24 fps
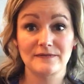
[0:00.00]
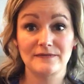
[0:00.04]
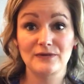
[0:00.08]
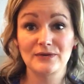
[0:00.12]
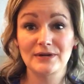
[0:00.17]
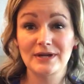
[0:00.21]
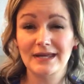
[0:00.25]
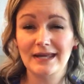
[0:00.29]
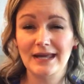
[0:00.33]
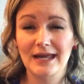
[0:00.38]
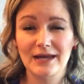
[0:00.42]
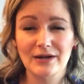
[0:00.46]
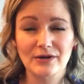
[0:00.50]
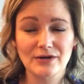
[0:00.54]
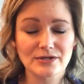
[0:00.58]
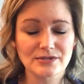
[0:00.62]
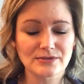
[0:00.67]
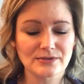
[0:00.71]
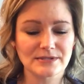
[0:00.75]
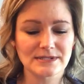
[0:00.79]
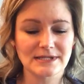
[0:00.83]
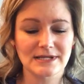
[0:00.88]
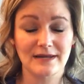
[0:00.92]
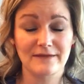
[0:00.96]
If you get canker
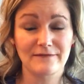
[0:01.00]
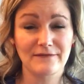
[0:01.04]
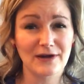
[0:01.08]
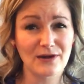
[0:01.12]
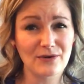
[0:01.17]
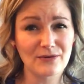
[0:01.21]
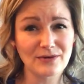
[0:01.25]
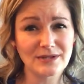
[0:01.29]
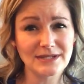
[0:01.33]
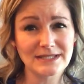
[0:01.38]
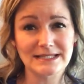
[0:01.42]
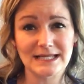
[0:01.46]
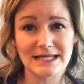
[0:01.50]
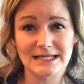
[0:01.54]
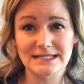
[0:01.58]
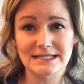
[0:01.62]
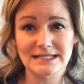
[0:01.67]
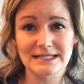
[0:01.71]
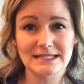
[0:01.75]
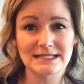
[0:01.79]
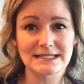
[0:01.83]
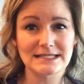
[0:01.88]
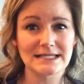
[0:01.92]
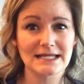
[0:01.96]
sores, like if I go to the
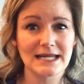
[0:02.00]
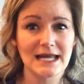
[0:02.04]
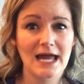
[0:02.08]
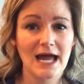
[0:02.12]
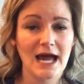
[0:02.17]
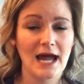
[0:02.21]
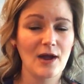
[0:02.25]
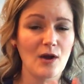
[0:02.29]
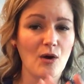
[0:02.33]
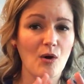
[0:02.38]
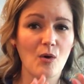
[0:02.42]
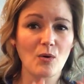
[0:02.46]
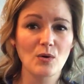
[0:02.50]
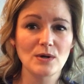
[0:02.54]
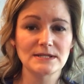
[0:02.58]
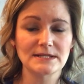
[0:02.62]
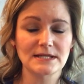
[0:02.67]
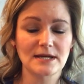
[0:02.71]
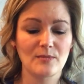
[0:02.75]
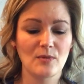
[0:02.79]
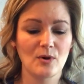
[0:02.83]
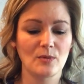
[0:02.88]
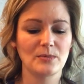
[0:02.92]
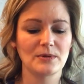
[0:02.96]
dentist, I always
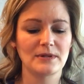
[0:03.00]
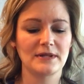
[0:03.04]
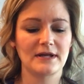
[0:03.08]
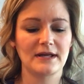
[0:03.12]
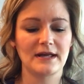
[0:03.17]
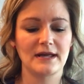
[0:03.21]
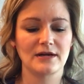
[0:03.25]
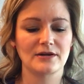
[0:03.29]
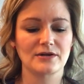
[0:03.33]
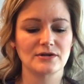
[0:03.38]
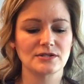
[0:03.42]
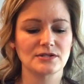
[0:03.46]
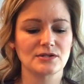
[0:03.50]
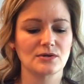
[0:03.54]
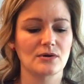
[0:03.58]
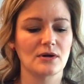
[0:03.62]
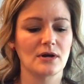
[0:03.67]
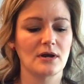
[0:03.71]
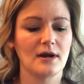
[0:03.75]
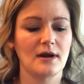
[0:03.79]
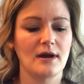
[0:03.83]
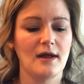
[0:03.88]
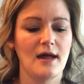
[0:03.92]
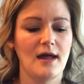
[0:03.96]
come home with a canker
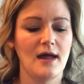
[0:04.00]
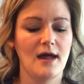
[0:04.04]
sore.